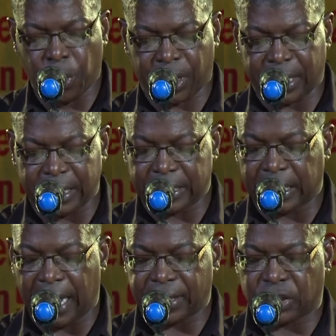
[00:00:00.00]
working in
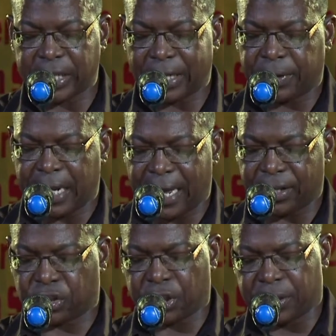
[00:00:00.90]
the last January
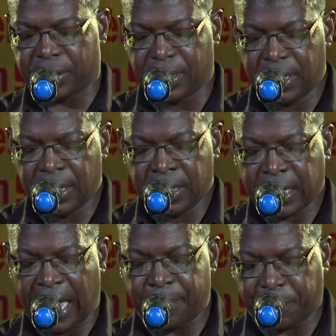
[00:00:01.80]
election
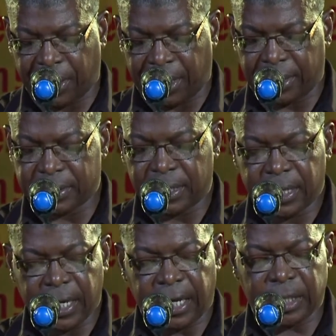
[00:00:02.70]
campaign,
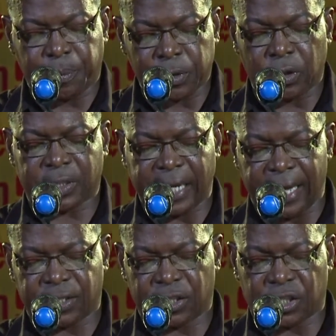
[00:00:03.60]
in the
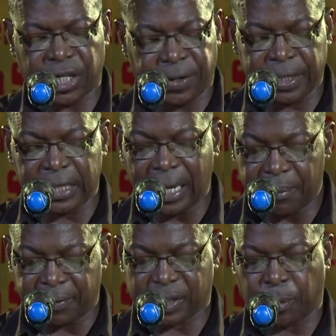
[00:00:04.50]
process chairing a
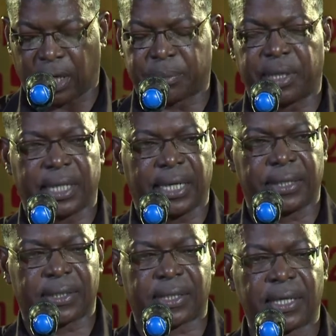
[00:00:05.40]
number of spot
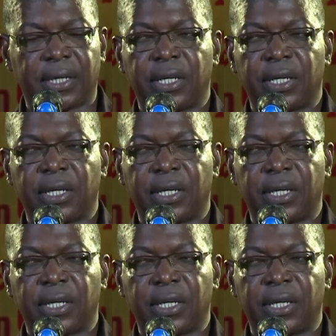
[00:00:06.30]
meetings.